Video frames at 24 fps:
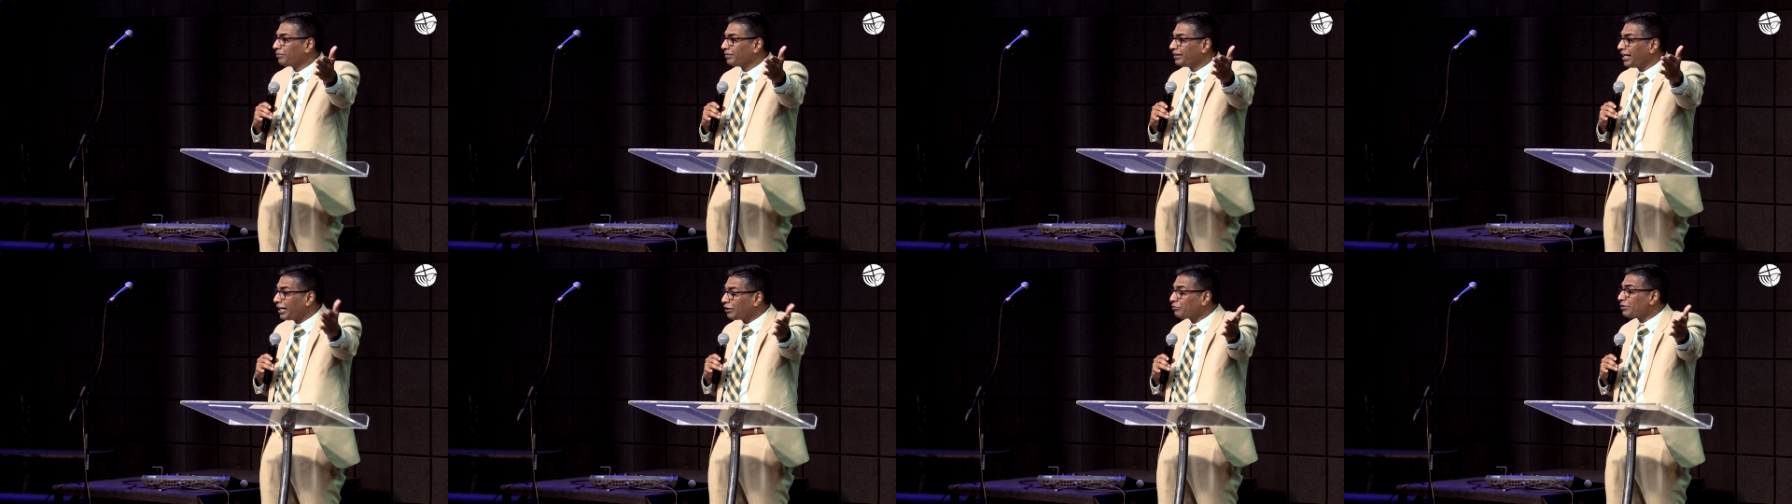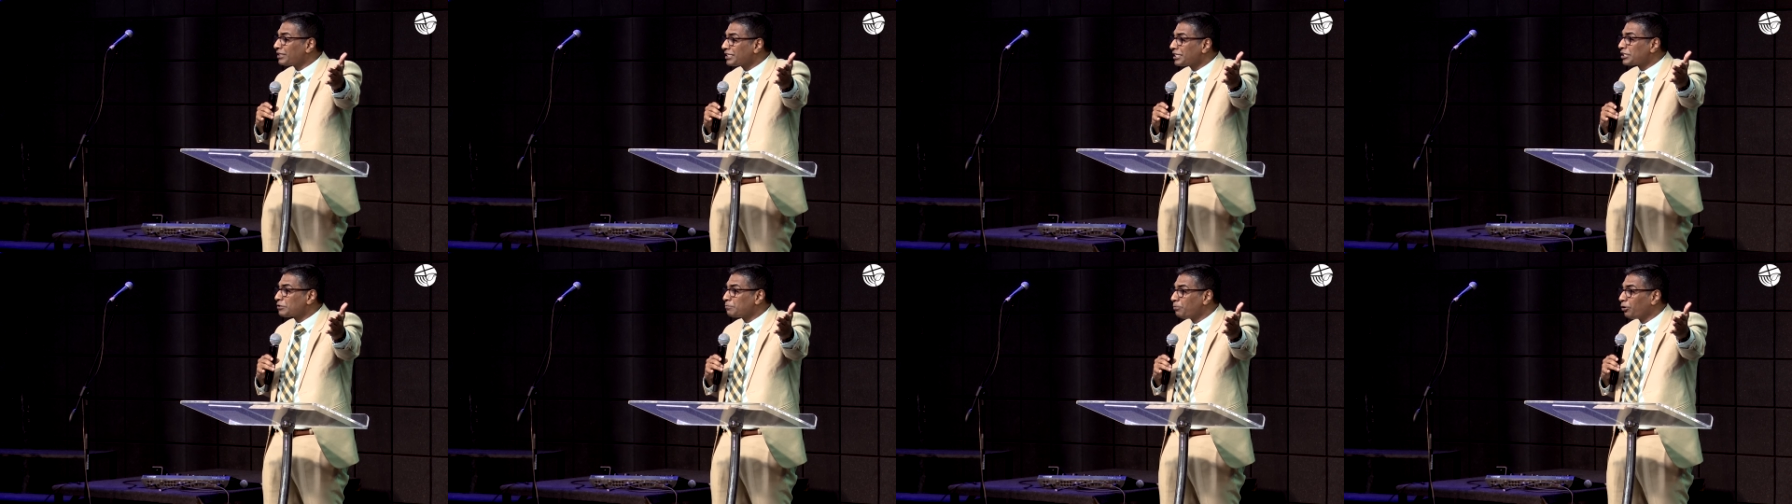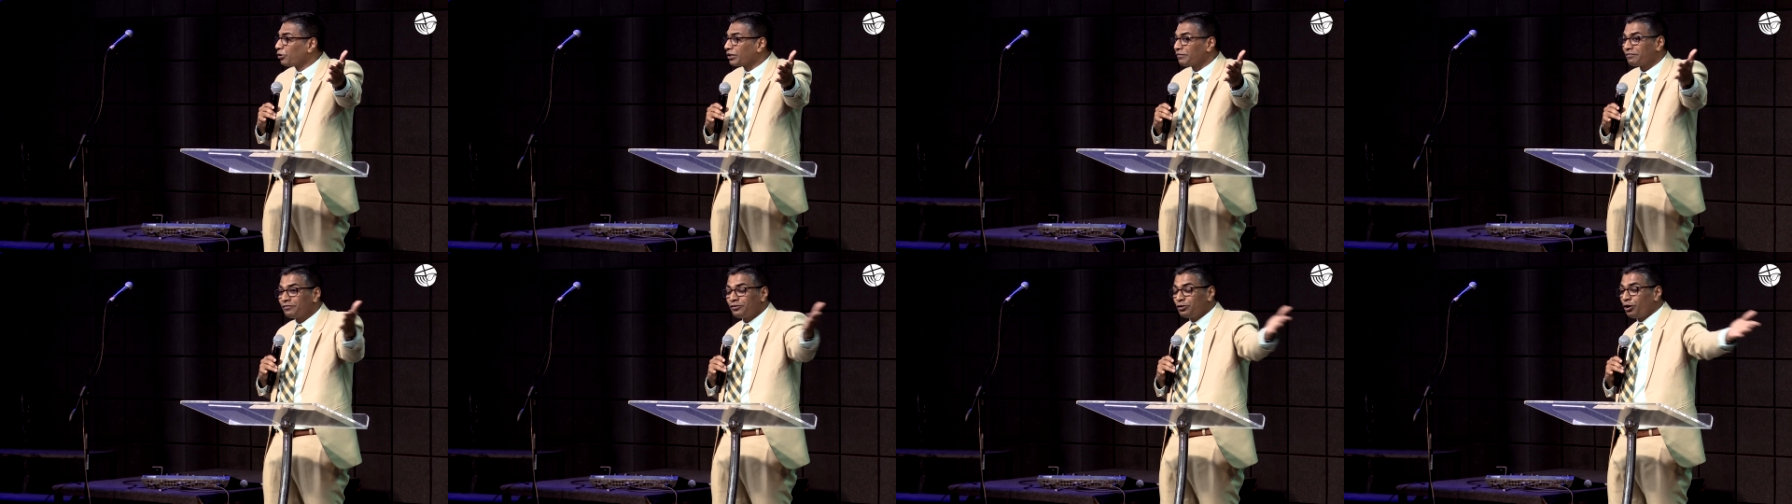That was his
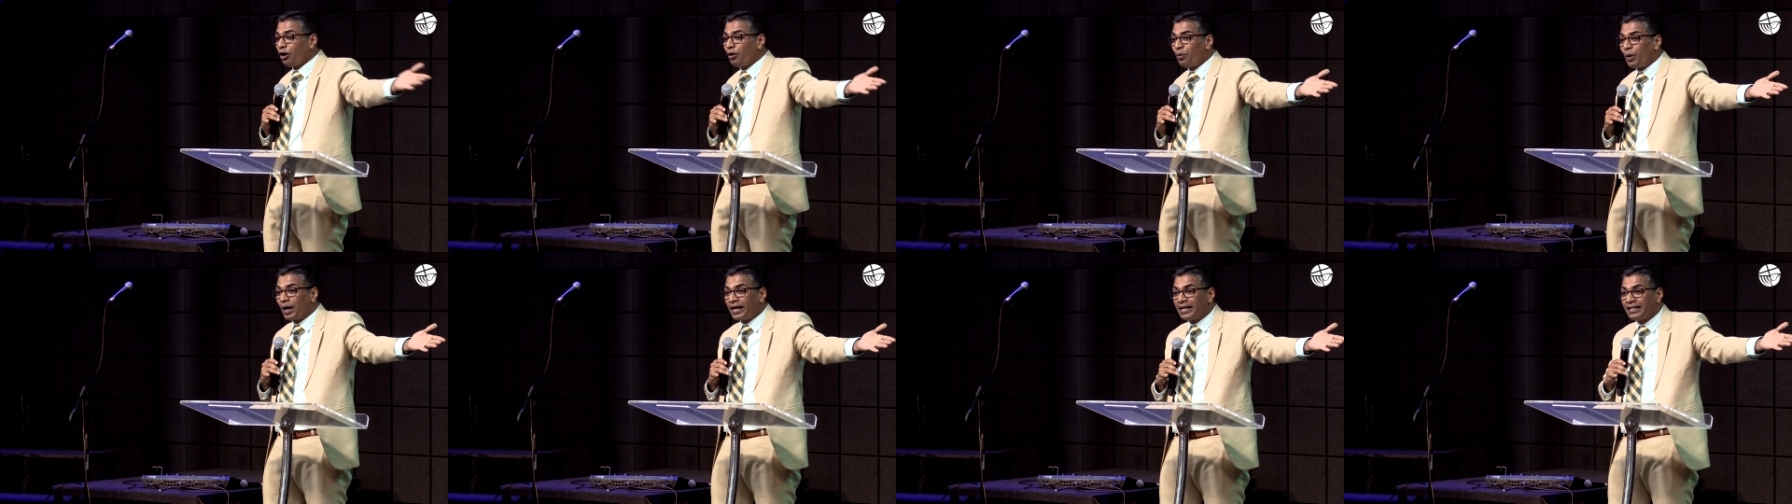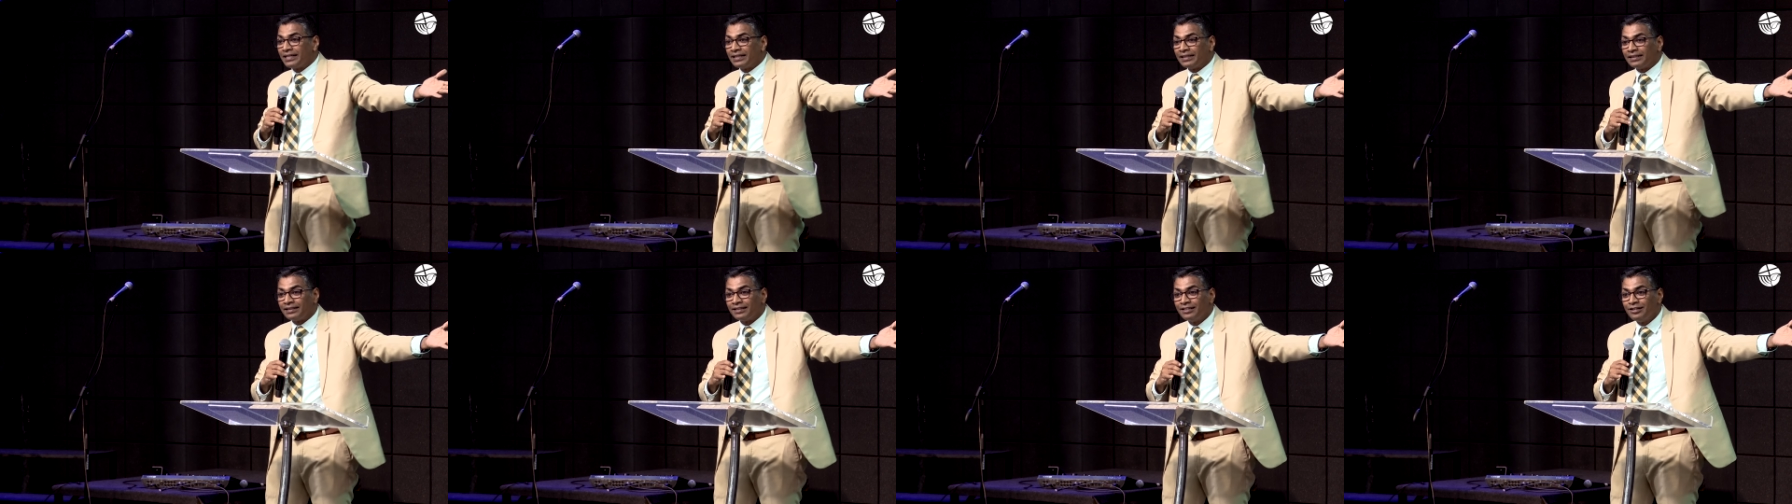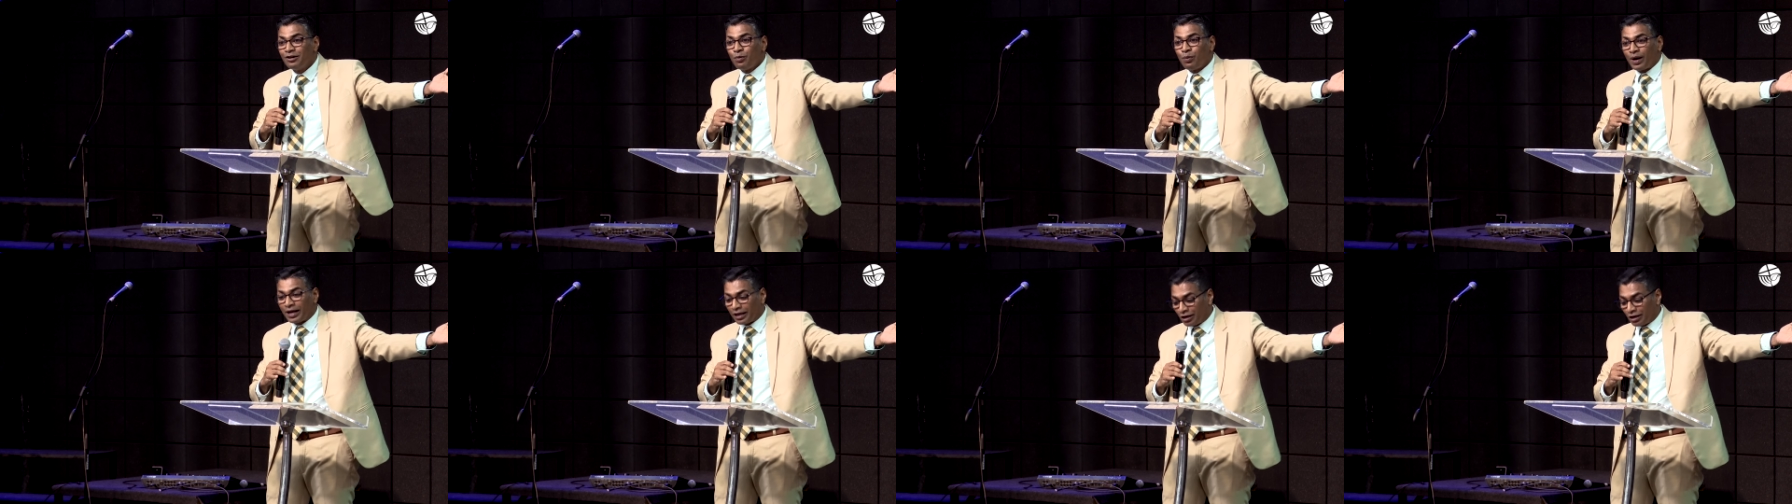motive. No wonder why